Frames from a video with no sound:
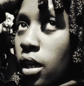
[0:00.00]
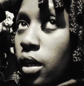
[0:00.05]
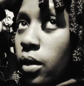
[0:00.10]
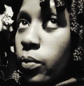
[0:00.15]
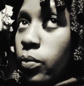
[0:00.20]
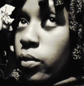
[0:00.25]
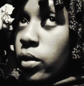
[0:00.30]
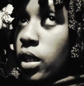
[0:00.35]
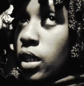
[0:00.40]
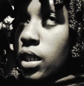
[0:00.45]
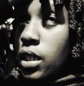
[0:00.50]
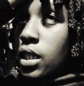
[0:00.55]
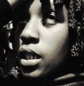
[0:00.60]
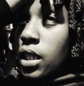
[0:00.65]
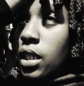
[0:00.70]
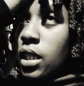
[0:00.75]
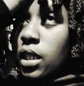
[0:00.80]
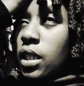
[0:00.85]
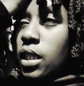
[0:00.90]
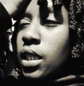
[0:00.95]
update
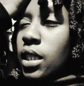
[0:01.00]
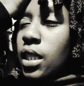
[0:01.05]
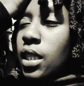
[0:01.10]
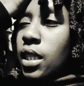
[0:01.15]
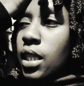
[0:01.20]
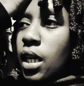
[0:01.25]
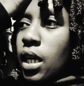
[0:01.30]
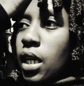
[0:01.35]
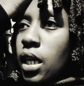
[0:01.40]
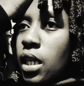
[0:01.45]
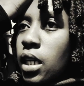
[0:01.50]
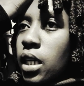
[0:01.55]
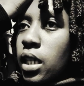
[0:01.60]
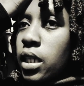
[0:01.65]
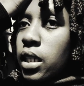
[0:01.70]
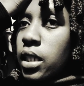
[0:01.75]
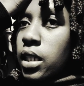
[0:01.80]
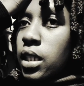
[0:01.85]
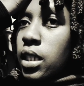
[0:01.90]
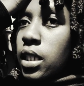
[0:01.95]
is
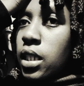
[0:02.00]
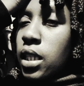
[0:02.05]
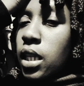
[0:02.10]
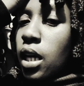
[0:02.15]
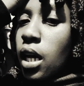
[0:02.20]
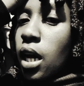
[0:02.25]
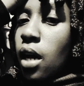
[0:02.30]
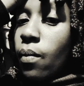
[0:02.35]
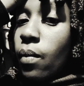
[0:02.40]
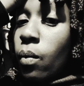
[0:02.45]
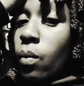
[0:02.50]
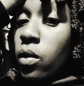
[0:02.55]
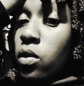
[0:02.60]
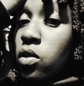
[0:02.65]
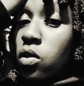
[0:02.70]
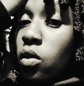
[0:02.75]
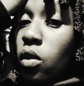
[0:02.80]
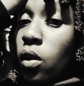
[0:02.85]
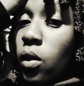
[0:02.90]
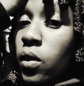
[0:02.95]
that I'm about to
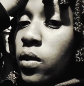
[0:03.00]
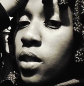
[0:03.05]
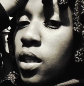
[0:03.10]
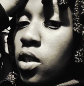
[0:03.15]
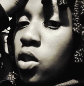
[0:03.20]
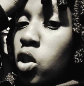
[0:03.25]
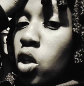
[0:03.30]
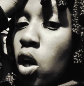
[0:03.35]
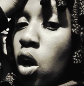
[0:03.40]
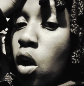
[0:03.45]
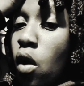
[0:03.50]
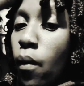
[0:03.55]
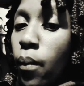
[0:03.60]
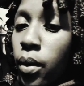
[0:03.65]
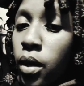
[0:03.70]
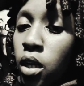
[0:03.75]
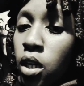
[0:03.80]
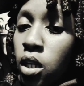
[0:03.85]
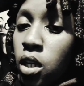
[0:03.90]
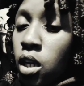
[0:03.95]
close the shop,
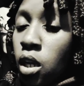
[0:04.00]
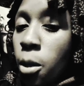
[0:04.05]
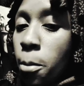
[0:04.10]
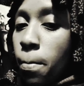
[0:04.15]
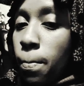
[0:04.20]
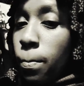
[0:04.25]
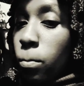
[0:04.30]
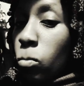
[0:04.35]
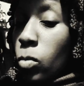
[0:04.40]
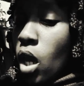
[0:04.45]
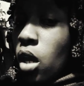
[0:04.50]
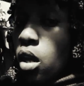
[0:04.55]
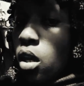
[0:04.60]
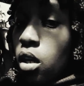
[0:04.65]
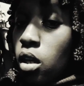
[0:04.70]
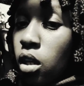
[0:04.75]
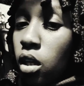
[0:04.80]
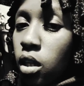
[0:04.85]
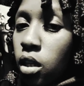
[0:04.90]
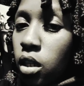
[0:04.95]

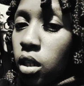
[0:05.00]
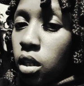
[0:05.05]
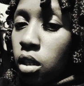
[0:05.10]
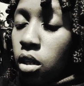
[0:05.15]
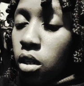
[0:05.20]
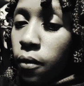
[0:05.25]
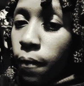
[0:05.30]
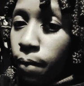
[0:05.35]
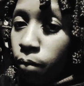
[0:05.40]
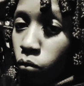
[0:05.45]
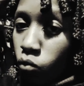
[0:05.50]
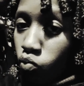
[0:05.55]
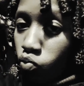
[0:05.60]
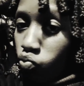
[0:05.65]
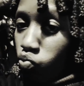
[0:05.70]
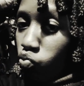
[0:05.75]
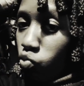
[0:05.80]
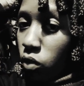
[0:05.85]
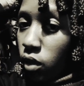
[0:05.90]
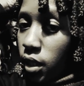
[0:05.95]
and
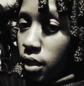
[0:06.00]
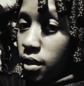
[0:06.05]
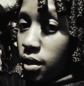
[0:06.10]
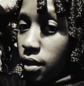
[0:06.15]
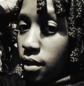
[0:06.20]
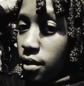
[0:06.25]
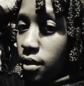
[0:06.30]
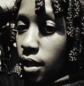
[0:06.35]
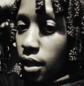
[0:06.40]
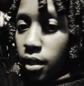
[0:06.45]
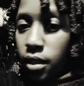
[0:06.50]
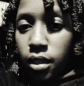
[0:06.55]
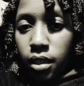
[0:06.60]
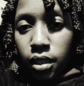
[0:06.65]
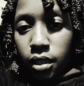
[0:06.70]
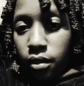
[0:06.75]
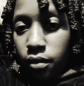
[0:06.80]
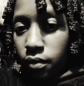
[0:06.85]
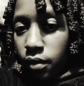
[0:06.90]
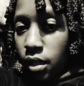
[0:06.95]
that's
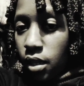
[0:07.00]
exciting.